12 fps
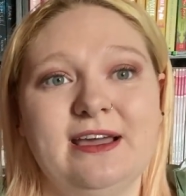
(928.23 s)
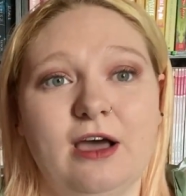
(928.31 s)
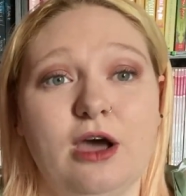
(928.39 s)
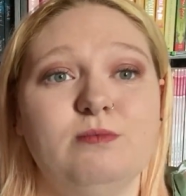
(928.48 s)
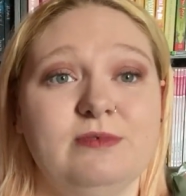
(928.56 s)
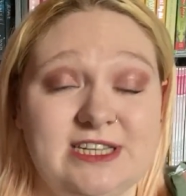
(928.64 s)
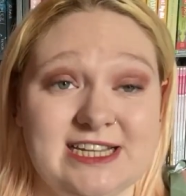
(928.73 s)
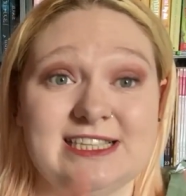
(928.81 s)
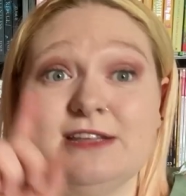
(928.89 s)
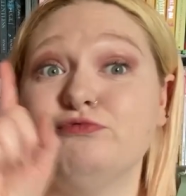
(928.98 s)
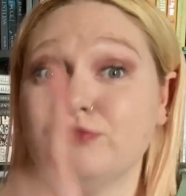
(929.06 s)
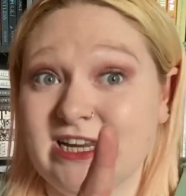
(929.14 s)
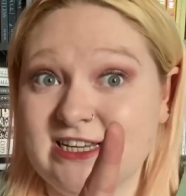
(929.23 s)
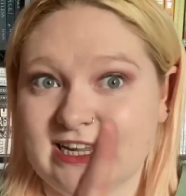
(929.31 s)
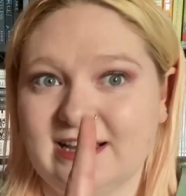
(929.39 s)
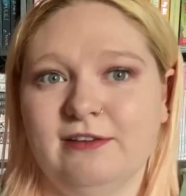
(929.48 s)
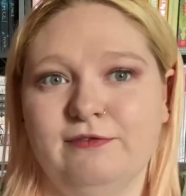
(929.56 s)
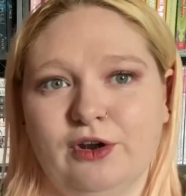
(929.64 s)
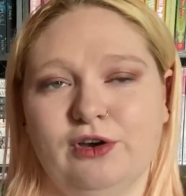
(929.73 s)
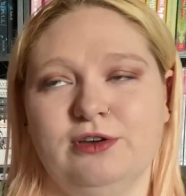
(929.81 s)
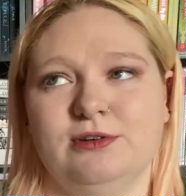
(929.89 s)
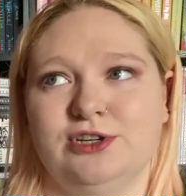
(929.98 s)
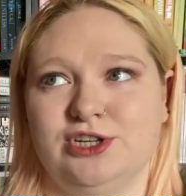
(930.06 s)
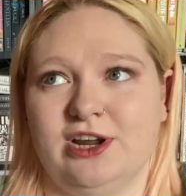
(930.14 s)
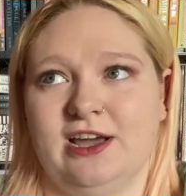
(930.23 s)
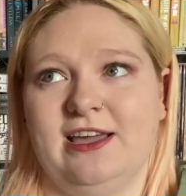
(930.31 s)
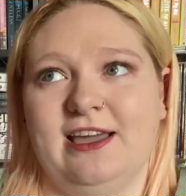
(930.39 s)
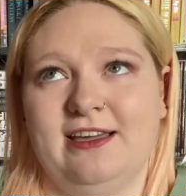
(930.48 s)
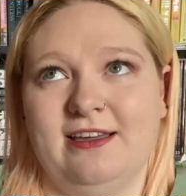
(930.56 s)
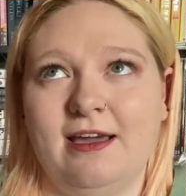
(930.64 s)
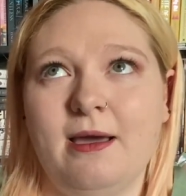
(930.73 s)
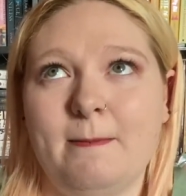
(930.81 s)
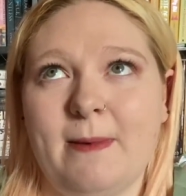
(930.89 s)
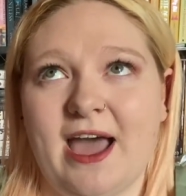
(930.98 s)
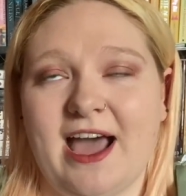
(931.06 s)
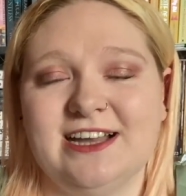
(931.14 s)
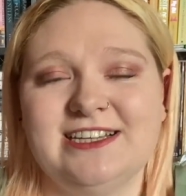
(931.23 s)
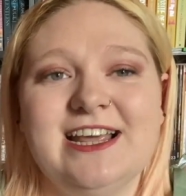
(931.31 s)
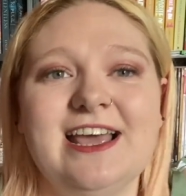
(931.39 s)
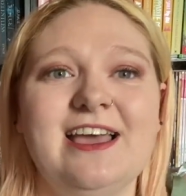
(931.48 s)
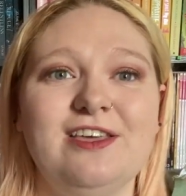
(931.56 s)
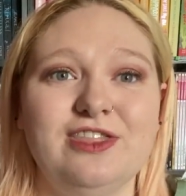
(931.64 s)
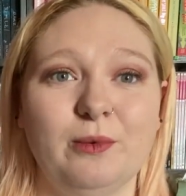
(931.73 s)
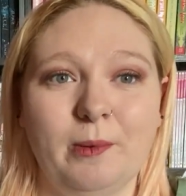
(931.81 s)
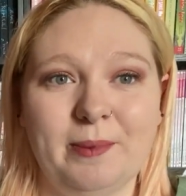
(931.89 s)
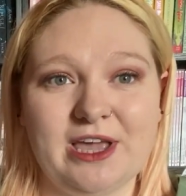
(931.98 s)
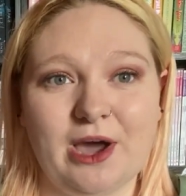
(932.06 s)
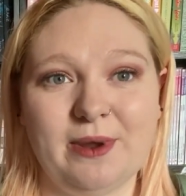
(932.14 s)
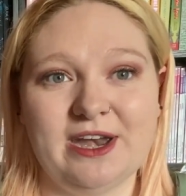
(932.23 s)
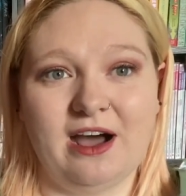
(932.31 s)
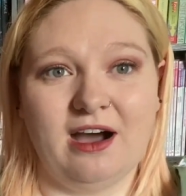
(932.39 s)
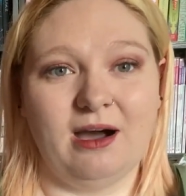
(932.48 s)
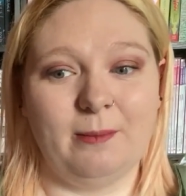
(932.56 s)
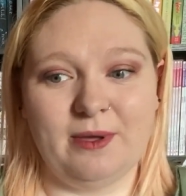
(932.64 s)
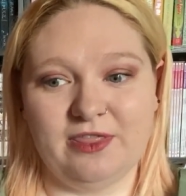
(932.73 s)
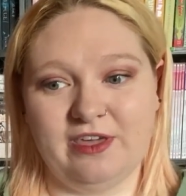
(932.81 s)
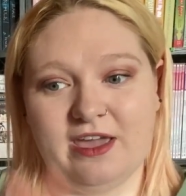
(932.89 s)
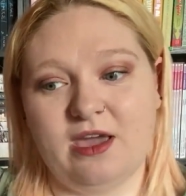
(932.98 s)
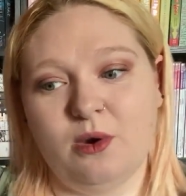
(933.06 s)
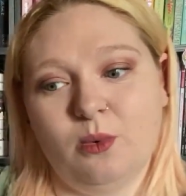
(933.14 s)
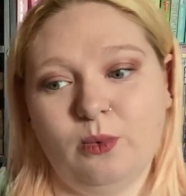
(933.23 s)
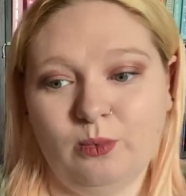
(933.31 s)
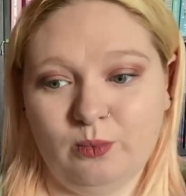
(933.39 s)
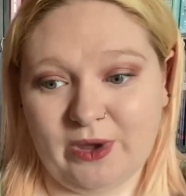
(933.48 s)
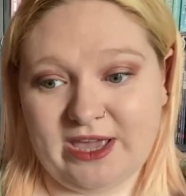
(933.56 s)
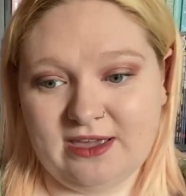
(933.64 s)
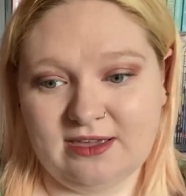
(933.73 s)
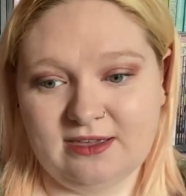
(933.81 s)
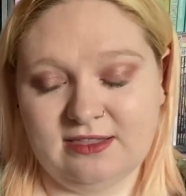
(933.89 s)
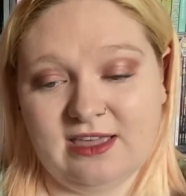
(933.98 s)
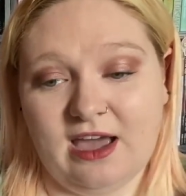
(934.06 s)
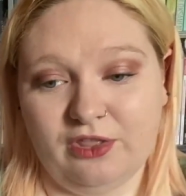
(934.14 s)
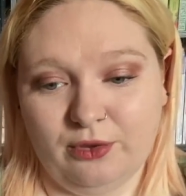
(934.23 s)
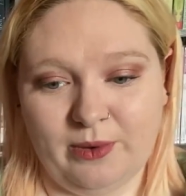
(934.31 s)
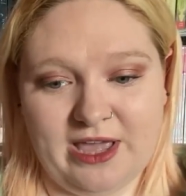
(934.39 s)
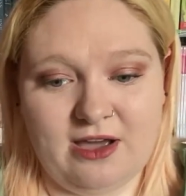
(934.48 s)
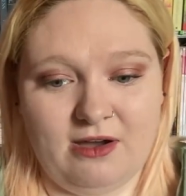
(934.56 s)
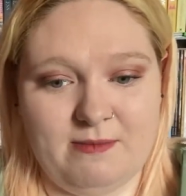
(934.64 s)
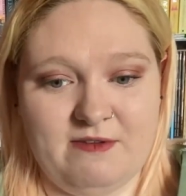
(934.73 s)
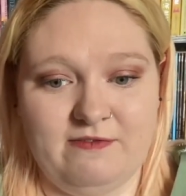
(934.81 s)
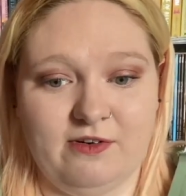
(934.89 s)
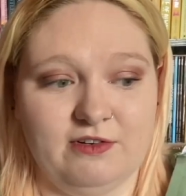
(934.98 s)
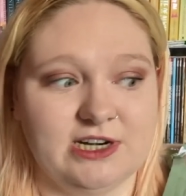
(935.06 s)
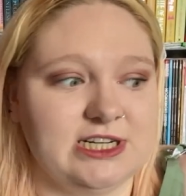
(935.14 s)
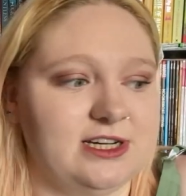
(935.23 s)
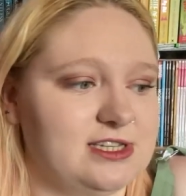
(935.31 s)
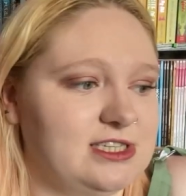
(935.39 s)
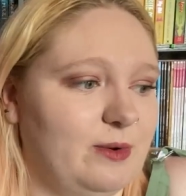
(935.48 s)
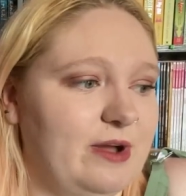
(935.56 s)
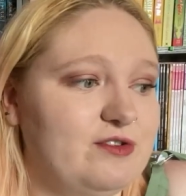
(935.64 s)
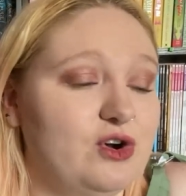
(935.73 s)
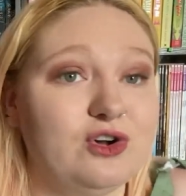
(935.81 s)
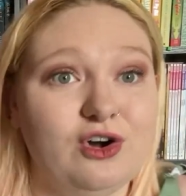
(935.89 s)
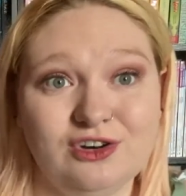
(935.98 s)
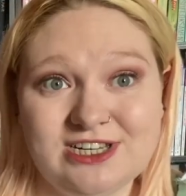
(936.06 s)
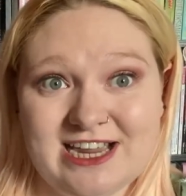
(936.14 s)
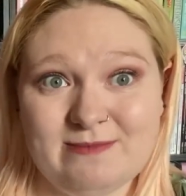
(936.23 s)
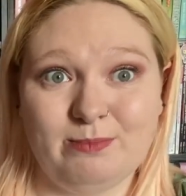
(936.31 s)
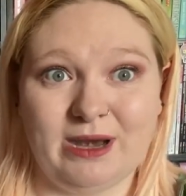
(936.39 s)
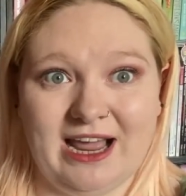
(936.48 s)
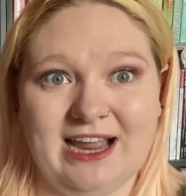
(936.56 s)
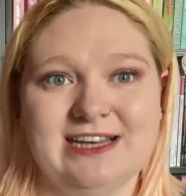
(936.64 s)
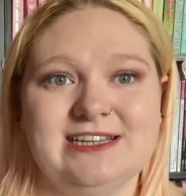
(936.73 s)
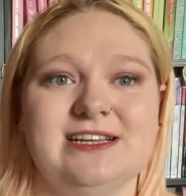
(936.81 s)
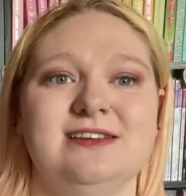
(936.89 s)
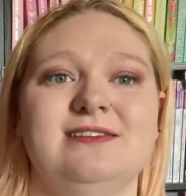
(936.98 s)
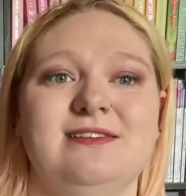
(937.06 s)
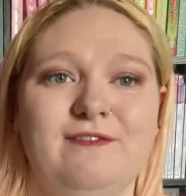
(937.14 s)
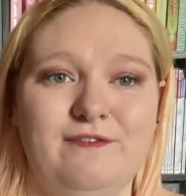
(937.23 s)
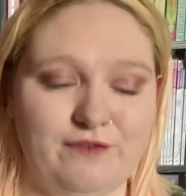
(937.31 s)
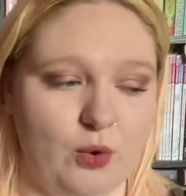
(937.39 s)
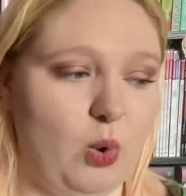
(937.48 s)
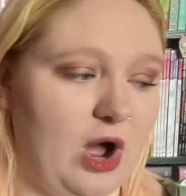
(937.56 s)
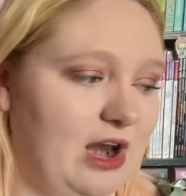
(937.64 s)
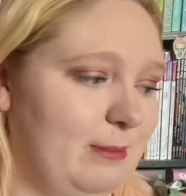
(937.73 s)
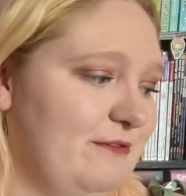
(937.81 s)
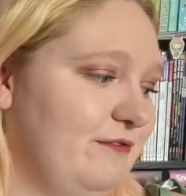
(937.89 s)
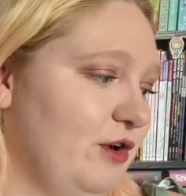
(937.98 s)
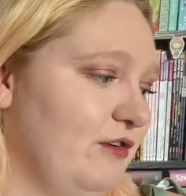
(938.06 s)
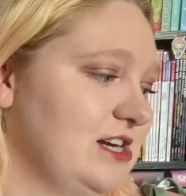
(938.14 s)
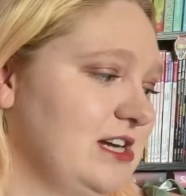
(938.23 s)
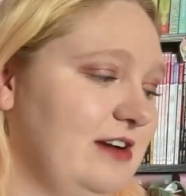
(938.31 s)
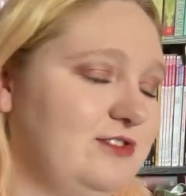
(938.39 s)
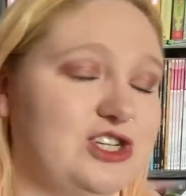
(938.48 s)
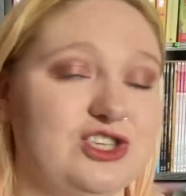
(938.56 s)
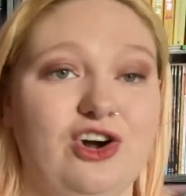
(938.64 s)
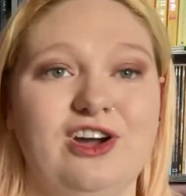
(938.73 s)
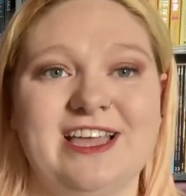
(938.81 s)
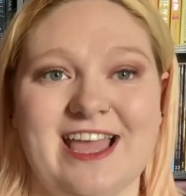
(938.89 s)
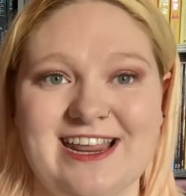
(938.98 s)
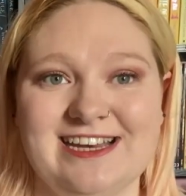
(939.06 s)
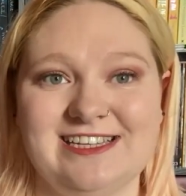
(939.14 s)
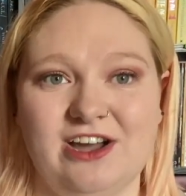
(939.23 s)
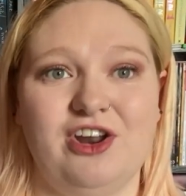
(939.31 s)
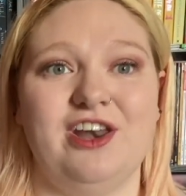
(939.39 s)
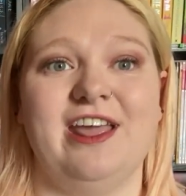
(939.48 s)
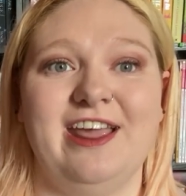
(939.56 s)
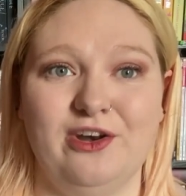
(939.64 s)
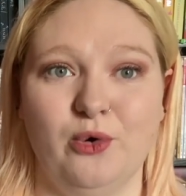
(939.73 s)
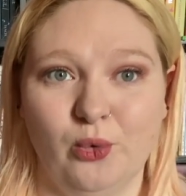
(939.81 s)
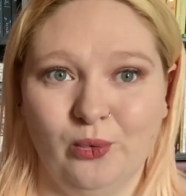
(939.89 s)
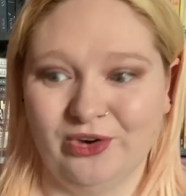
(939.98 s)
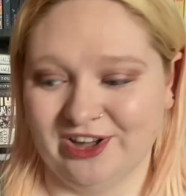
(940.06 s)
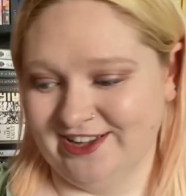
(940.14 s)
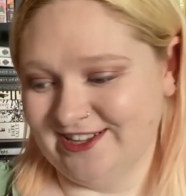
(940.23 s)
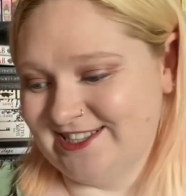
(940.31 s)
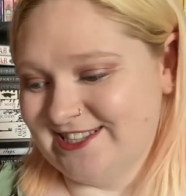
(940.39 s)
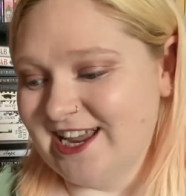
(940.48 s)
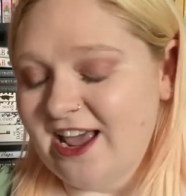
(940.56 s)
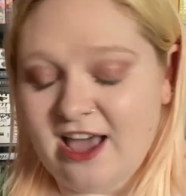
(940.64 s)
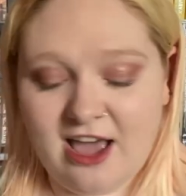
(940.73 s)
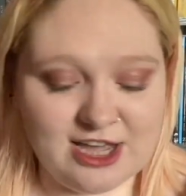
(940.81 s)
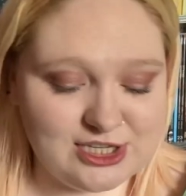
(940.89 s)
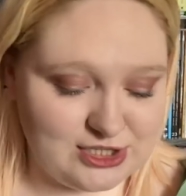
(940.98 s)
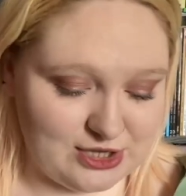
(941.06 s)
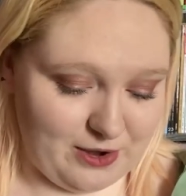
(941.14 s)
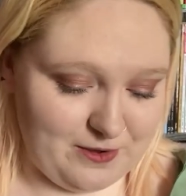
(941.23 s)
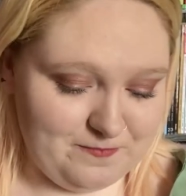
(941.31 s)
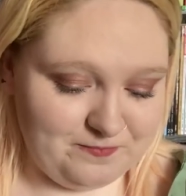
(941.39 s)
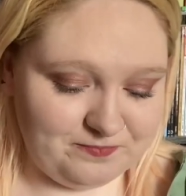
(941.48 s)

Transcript: uh, Disney reading vlog, should I add, that will be going up the week, the other week I'm in Florida. So I've got content planned for while I'm in Florida. I've just got to get it done in August. So